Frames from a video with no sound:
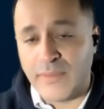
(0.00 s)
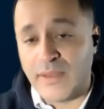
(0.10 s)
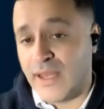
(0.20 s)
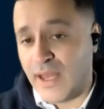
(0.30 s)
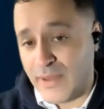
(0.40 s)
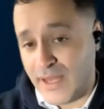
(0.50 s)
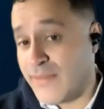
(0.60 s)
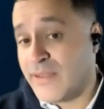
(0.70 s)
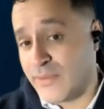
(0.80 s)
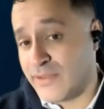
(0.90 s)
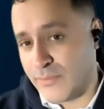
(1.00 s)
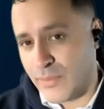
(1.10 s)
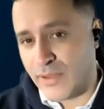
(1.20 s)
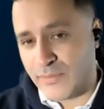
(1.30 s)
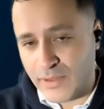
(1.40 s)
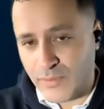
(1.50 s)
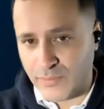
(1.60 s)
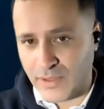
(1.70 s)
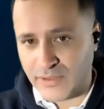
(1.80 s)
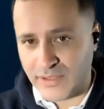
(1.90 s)
They are perhaps the most important people
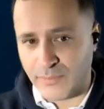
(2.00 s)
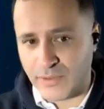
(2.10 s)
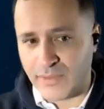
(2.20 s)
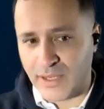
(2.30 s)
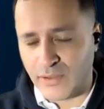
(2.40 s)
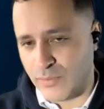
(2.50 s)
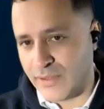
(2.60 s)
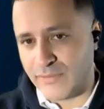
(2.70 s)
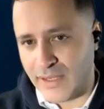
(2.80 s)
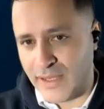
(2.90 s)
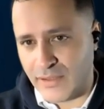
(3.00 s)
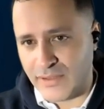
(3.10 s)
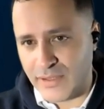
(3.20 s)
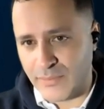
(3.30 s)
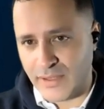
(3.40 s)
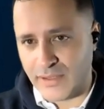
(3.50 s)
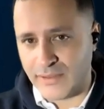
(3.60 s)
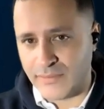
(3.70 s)
because they provide you with financial stability.